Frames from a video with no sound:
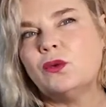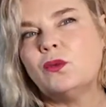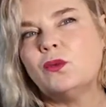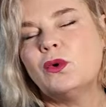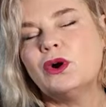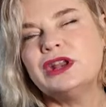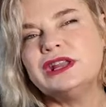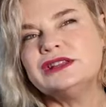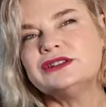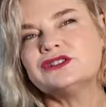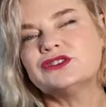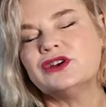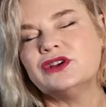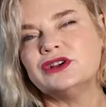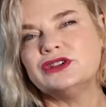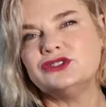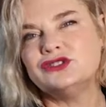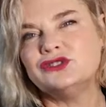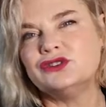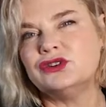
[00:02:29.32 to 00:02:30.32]
What is
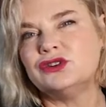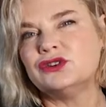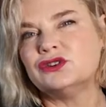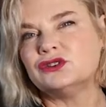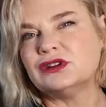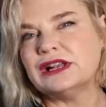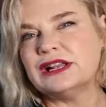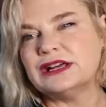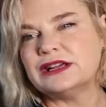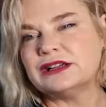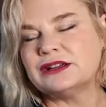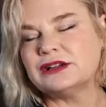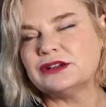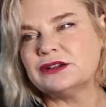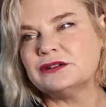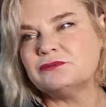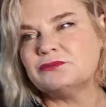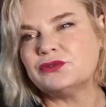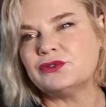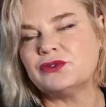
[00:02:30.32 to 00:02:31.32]
going to look like
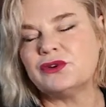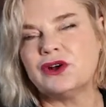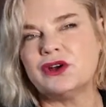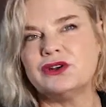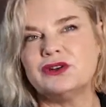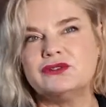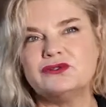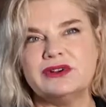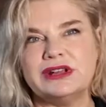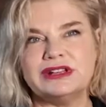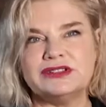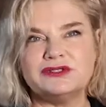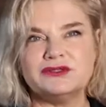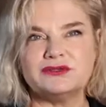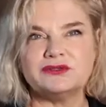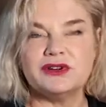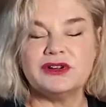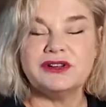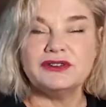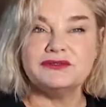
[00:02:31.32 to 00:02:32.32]
progress
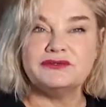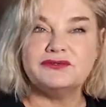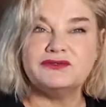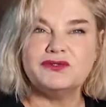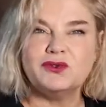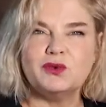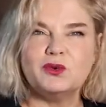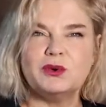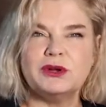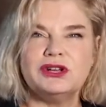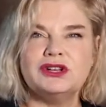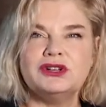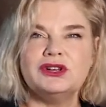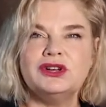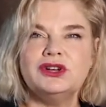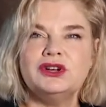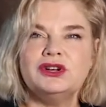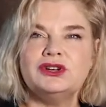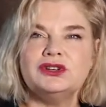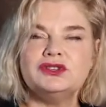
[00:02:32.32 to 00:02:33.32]
or going forward
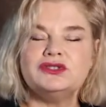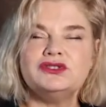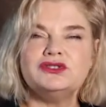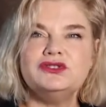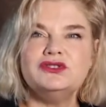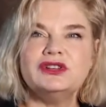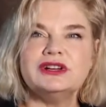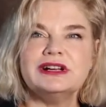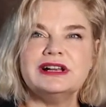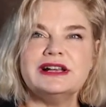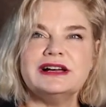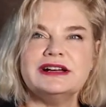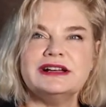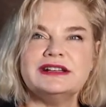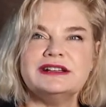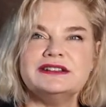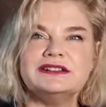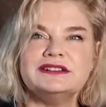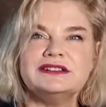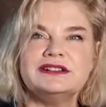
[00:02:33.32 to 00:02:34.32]
to the
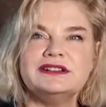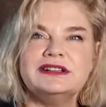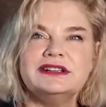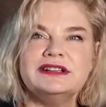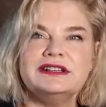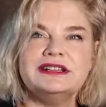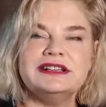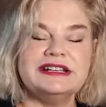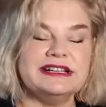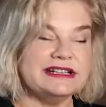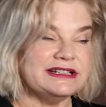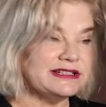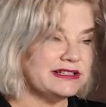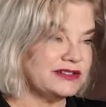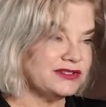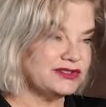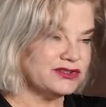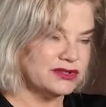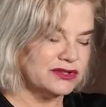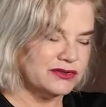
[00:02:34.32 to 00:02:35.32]
client? Is
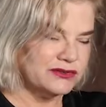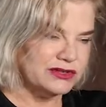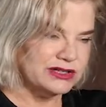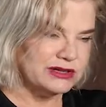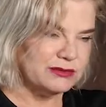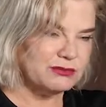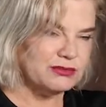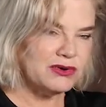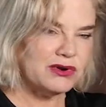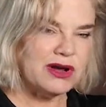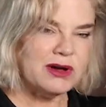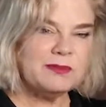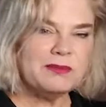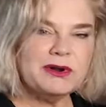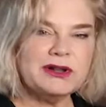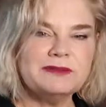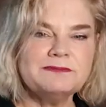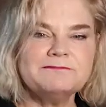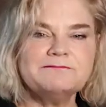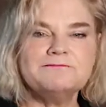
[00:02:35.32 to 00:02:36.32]
it solving a
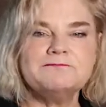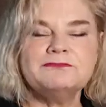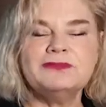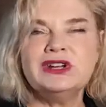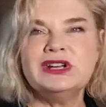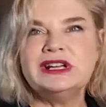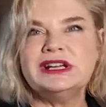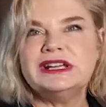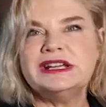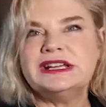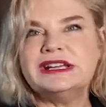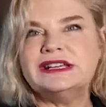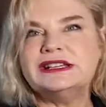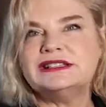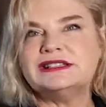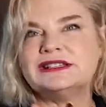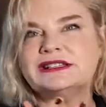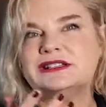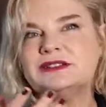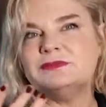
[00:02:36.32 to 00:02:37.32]
problem?
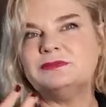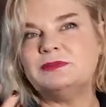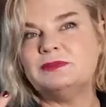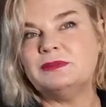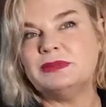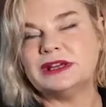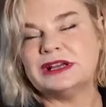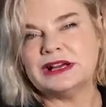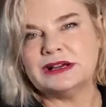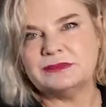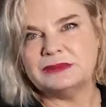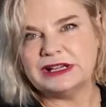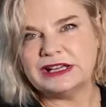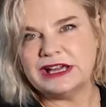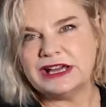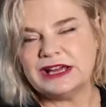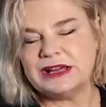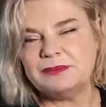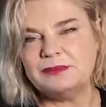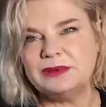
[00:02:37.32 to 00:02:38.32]
Is it becoming
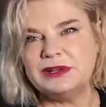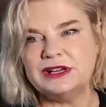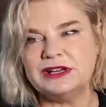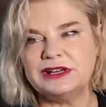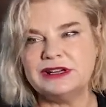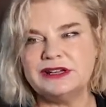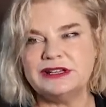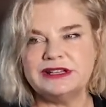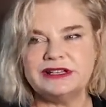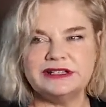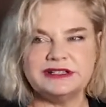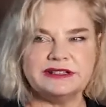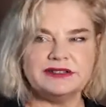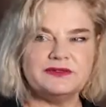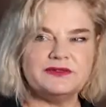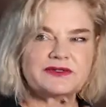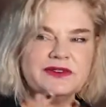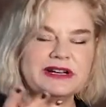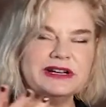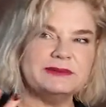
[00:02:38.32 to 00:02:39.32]
happier? Is
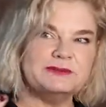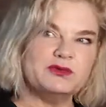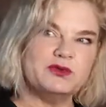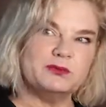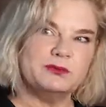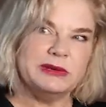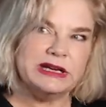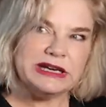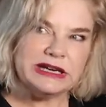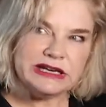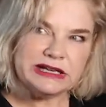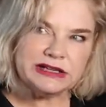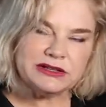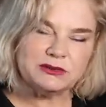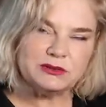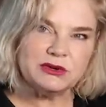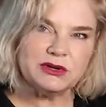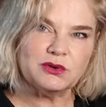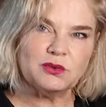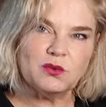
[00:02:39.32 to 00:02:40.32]
it finding more meaning
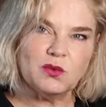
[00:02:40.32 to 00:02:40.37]
at work?